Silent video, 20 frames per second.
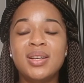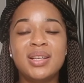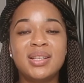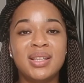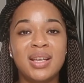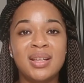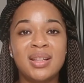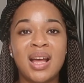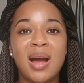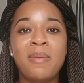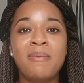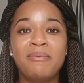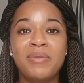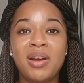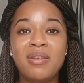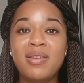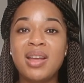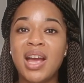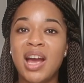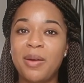to say that I'm
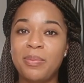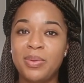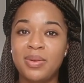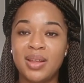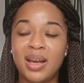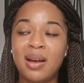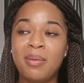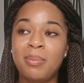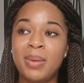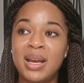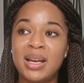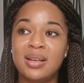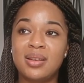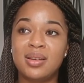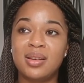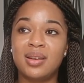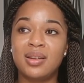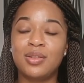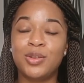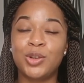very happy that I made
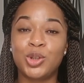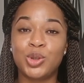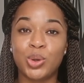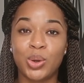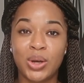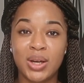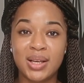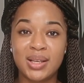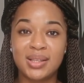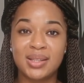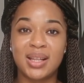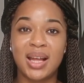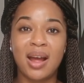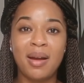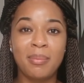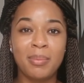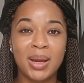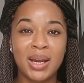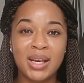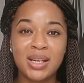the choice that
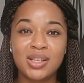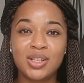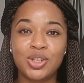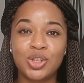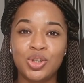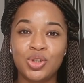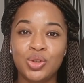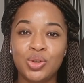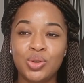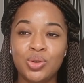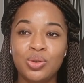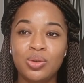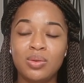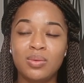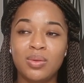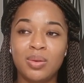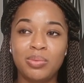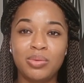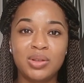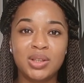I made to do
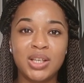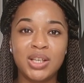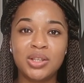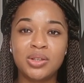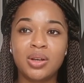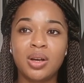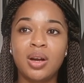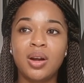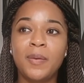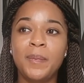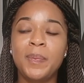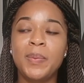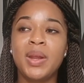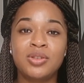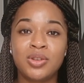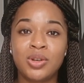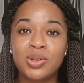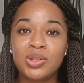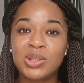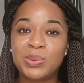the procedure.
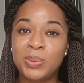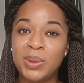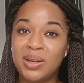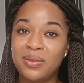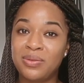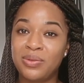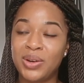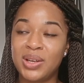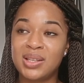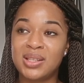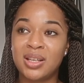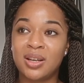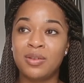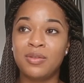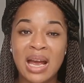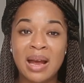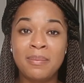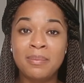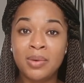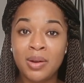Results speak for itself.
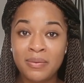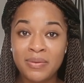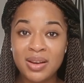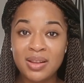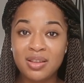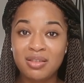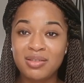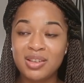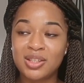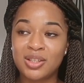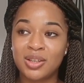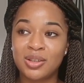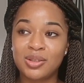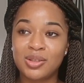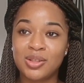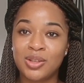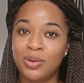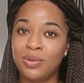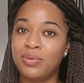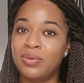I'm loving the results
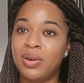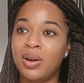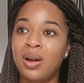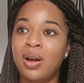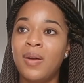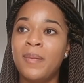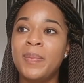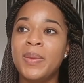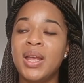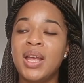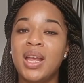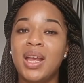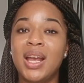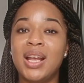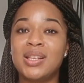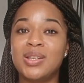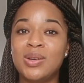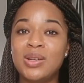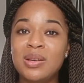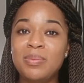so far.
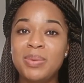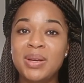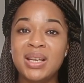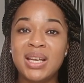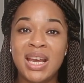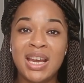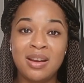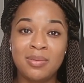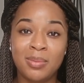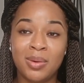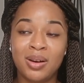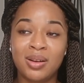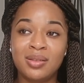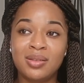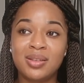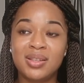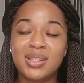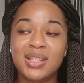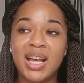It's only been 8 months